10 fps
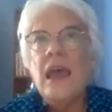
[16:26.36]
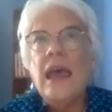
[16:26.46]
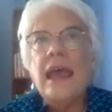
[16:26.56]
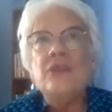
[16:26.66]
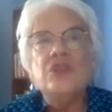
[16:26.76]

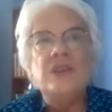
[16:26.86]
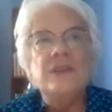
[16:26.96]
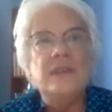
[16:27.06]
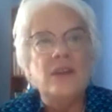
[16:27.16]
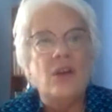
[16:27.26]
And she
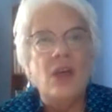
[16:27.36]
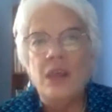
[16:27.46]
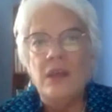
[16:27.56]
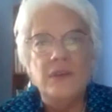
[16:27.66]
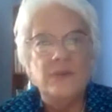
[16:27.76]
said,
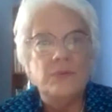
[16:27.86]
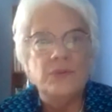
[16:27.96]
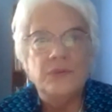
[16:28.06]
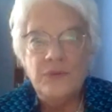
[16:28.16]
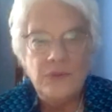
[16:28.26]
all of us
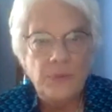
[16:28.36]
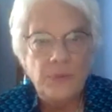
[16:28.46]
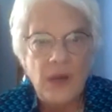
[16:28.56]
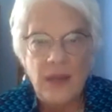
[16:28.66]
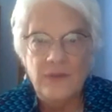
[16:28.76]
were so
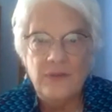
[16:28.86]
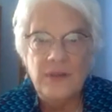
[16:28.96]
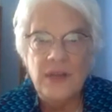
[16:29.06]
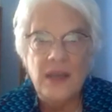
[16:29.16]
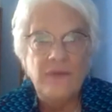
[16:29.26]
surprised.
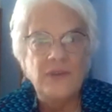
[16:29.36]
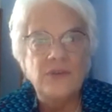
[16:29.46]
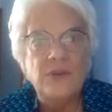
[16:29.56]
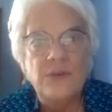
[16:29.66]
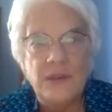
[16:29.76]
None of
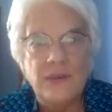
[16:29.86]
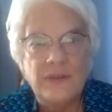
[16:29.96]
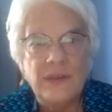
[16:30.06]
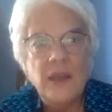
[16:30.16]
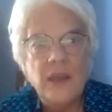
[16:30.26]
us knew
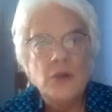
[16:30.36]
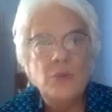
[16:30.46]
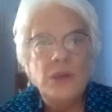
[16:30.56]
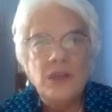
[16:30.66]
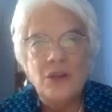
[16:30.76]
this.
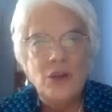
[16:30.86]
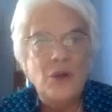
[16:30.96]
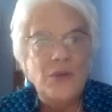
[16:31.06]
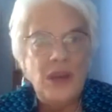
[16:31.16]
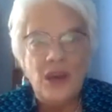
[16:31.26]
We didn't
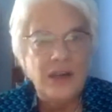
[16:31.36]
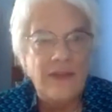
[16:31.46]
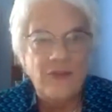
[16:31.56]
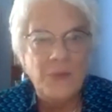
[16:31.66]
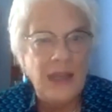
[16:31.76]
know that our
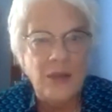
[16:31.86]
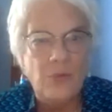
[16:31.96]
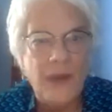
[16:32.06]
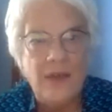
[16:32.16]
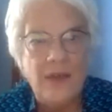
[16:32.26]
government
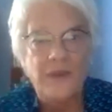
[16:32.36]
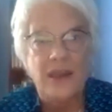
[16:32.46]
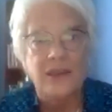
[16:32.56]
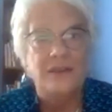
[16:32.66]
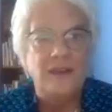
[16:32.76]
had
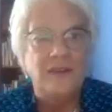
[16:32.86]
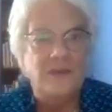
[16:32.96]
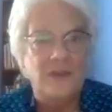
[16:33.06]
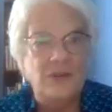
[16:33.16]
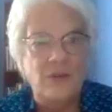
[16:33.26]
ratified
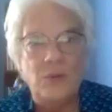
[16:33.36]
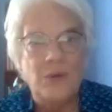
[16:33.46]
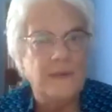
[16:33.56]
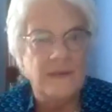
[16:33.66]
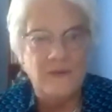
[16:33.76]
these human
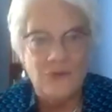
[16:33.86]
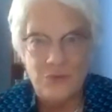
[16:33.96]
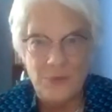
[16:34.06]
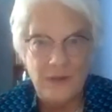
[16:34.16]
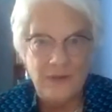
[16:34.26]
rights
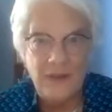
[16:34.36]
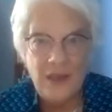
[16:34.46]
instruments.